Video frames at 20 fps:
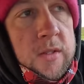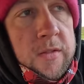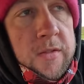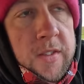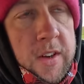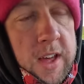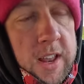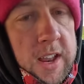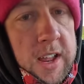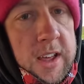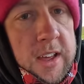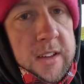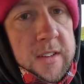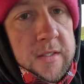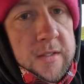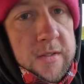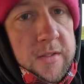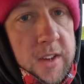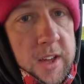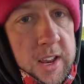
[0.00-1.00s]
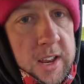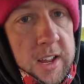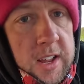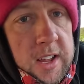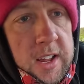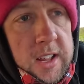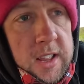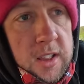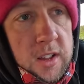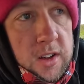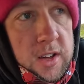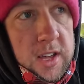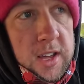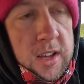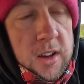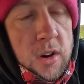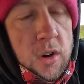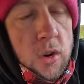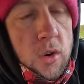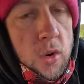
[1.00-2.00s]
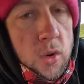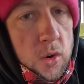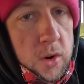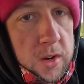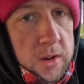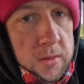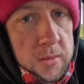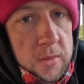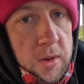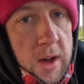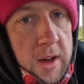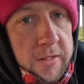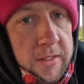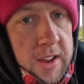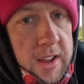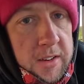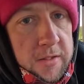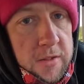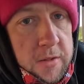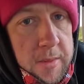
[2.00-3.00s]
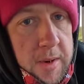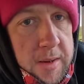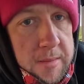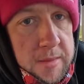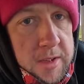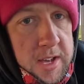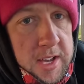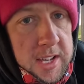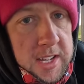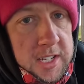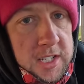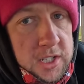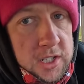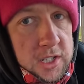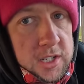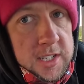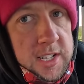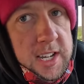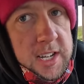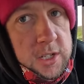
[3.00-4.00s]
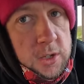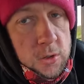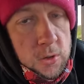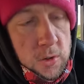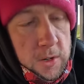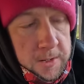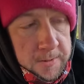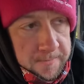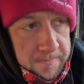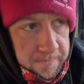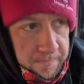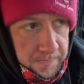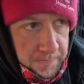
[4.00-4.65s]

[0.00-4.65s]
Very, very lucky. Owen, we haven't heard from him yet, he's just next door.